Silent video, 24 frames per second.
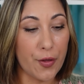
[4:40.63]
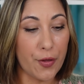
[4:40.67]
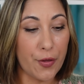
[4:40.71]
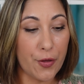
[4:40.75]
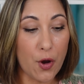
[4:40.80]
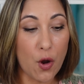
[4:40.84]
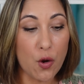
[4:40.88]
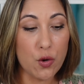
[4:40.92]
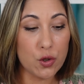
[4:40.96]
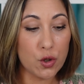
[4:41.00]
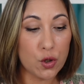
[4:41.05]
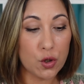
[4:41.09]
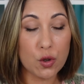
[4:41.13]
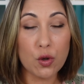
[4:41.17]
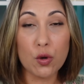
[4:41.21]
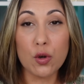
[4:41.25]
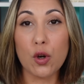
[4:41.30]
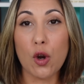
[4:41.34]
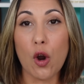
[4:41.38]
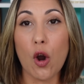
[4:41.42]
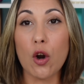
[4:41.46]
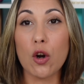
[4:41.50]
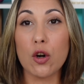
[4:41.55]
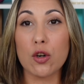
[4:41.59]
Those
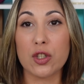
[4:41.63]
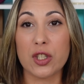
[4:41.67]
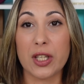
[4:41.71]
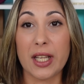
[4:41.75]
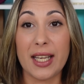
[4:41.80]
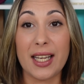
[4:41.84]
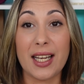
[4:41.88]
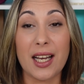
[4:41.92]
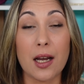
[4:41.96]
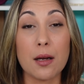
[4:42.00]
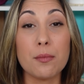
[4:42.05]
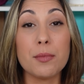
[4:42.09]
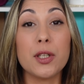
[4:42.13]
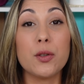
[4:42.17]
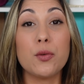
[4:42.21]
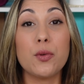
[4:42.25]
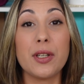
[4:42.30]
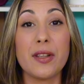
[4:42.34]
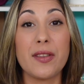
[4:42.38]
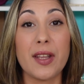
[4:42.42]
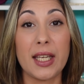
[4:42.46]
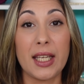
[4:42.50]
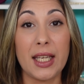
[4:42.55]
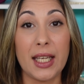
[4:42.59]
2 colors, they come in
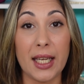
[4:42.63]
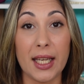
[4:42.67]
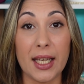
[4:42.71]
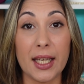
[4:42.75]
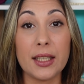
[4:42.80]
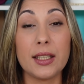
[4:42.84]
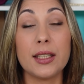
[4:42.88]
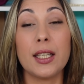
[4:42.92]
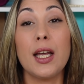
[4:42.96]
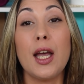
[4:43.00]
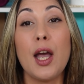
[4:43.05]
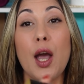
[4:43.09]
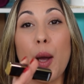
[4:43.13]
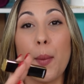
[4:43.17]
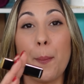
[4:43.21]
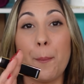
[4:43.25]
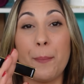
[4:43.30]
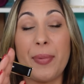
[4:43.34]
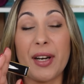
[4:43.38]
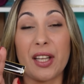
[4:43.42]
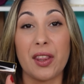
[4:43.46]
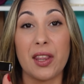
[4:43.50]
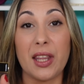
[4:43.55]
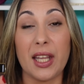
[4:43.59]
with the kit,
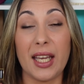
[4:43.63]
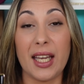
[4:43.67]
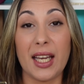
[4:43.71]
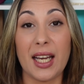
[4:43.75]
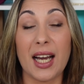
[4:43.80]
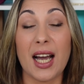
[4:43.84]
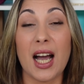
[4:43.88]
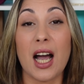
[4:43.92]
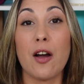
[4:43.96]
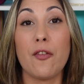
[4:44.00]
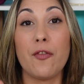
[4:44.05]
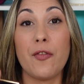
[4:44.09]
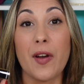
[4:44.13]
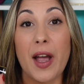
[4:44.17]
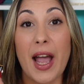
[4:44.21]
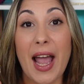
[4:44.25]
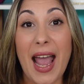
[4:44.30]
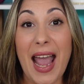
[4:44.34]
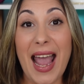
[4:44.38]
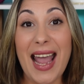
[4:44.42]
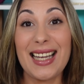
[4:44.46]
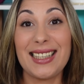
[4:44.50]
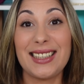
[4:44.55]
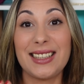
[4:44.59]
but they have
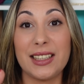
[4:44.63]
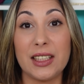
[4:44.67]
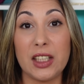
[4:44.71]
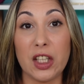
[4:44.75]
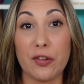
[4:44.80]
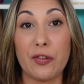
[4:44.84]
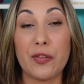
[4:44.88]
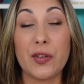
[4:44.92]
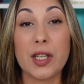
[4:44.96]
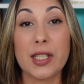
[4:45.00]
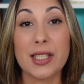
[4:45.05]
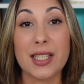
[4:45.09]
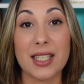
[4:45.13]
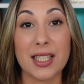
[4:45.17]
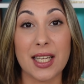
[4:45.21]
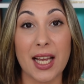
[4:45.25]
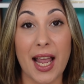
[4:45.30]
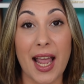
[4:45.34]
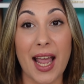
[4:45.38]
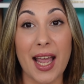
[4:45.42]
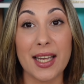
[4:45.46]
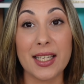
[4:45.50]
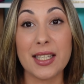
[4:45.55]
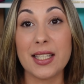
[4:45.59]
8 different
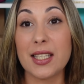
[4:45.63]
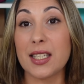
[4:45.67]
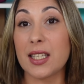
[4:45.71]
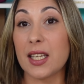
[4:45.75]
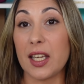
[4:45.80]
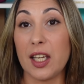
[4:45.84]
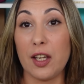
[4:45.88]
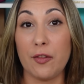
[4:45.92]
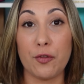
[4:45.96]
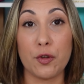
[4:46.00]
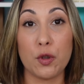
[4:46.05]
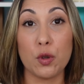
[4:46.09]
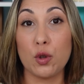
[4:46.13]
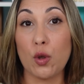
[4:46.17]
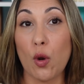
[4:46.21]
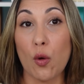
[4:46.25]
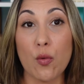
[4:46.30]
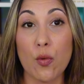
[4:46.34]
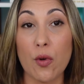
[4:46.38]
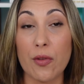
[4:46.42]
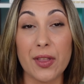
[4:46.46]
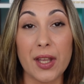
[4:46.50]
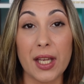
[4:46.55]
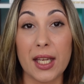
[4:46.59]
shades if you
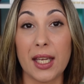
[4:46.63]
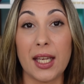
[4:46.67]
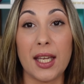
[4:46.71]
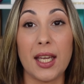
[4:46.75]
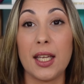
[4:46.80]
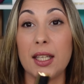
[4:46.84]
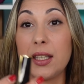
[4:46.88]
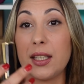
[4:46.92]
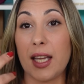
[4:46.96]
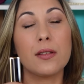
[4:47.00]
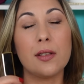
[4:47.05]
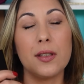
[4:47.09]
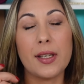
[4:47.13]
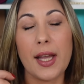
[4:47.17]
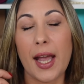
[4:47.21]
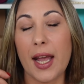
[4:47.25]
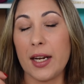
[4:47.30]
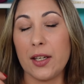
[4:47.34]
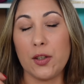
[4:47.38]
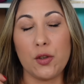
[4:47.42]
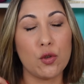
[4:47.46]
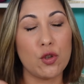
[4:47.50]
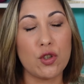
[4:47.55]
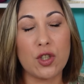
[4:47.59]
don't want the kit
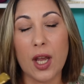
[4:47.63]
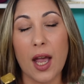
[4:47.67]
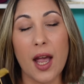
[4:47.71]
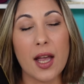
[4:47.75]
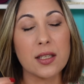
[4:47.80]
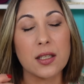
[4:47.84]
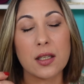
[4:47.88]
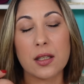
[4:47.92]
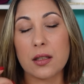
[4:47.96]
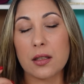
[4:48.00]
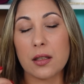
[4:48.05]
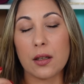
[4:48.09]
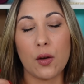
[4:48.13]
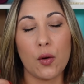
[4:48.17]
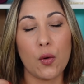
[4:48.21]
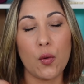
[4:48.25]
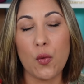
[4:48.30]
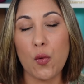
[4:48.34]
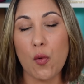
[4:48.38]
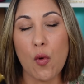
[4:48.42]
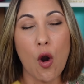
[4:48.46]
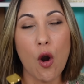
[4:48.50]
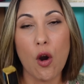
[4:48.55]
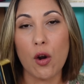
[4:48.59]
and you just
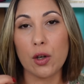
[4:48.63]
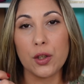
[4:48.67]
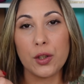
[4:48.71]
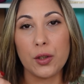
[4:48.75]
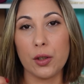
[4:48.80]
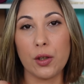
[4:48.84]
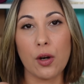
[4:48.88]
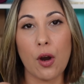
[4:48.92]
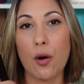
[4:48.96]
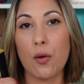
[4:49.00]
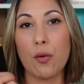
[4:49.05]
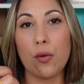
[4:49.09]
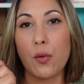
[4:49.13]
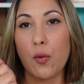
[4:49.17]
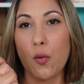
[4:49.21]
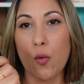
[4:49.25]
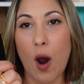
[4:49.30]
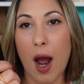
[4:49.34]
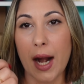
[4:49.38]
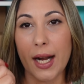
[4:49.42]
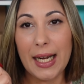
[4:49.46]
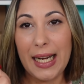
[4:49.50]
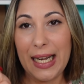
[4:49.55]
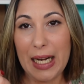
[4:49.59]
want, you know,
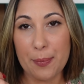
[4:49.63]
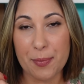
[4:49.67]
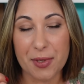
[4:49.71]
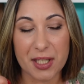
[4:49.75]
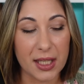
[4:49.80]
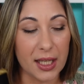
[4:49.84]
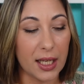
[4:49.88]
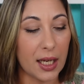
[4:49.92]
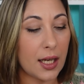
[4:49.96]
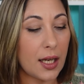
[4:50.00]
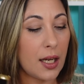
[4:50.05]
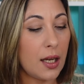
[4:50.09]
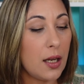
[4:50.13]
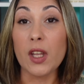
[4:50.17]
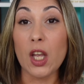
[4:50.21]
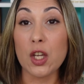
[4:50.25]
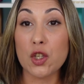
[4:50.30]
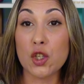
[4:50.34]
one lipstick.